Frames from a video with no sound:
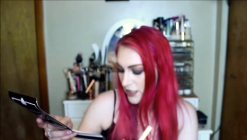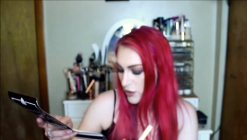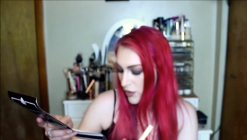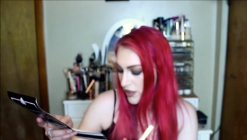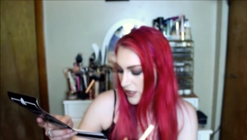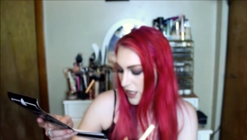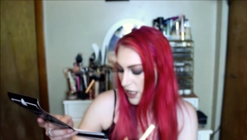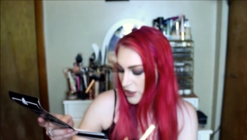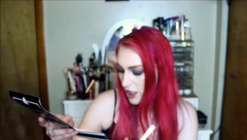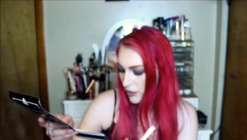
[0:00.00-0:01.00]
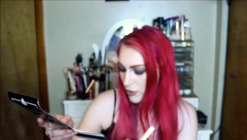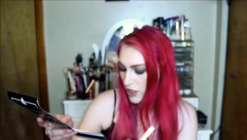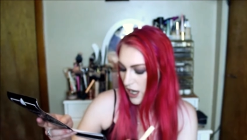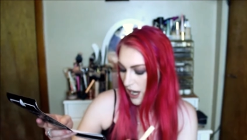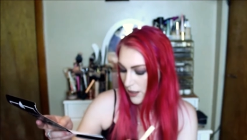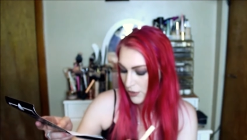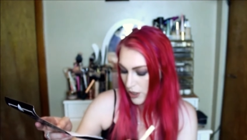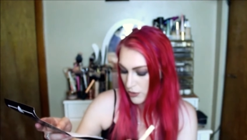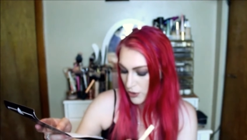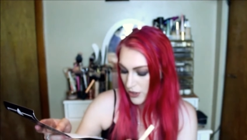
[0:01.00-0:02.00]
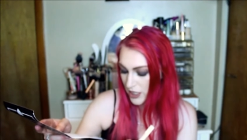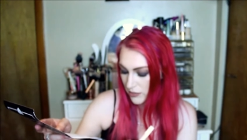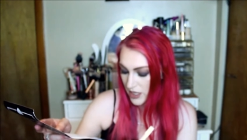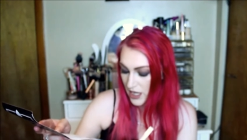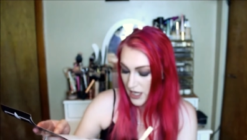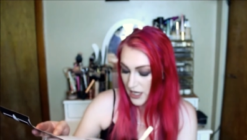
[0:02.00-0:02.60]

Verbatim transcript: get was the Chella Beauty Eyebrow Cream,